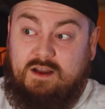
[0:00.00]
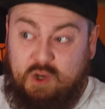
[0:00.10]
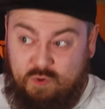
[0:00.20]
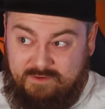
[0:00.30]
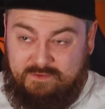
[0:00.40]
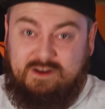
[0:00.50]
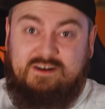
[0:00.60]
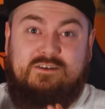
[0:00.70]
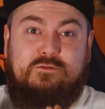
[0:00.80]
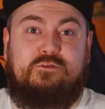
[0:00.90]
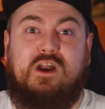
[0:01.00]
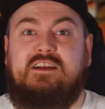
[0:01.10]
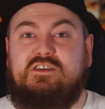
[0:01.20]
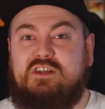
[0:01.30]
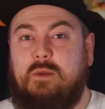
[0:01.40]
However,
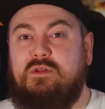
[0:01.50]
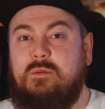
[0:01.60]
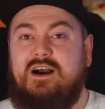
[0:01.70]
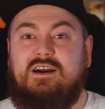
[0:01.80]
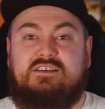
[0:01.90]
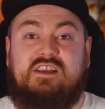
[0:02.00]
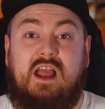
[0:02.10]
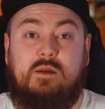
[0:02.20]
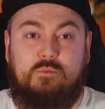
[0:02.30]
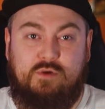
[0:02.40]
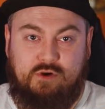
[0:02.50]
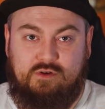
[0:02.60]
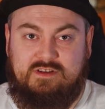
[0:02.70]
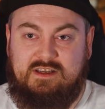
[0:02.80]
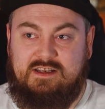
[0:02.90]
French diplomats in
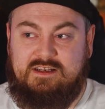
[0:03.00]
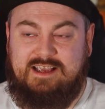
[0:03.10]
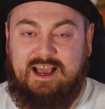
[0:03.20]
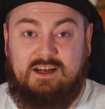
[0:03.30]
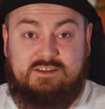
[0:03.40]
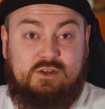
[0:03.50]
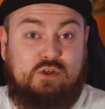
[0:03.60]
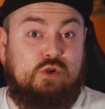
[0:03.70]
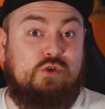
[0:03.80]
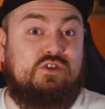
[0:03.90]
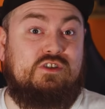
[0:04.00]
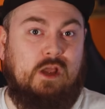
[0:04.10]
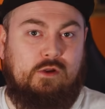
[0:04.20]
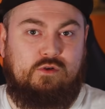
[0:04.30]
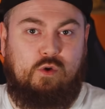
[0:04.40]
Burundi cast huge
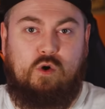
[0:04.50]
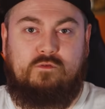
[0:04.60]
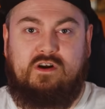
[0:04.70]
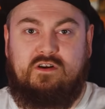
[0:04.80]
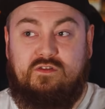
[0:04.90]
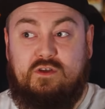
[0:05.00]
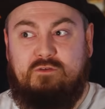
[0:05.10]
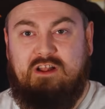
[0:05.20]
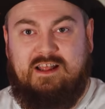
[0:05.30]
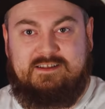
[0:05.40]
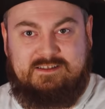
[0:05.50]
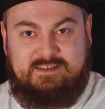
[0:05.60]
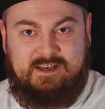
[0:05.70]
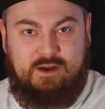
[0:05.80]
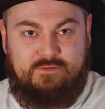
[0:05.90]
doubt over the
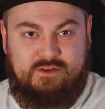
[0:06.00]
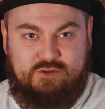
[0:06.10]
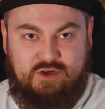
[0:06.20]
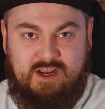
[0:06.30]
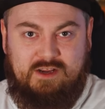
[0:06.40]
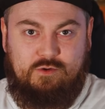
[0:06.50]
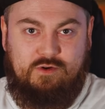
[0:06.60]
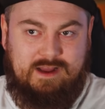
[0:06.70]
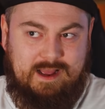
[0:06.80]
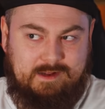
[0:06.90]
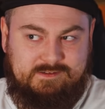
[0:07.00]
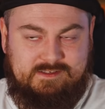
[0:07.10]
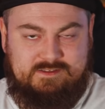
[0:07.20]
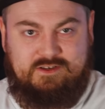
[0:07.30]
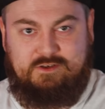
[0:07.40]
validity of the trial and
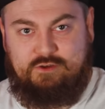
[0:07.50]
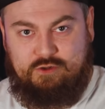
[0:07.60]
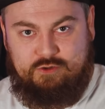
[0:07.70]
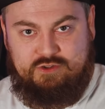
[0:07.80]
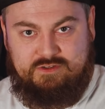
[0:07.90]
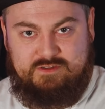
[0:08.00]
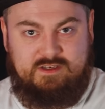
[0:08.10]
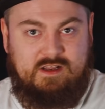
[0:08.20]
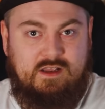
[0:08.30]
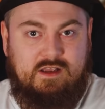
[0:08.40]
its conclusions.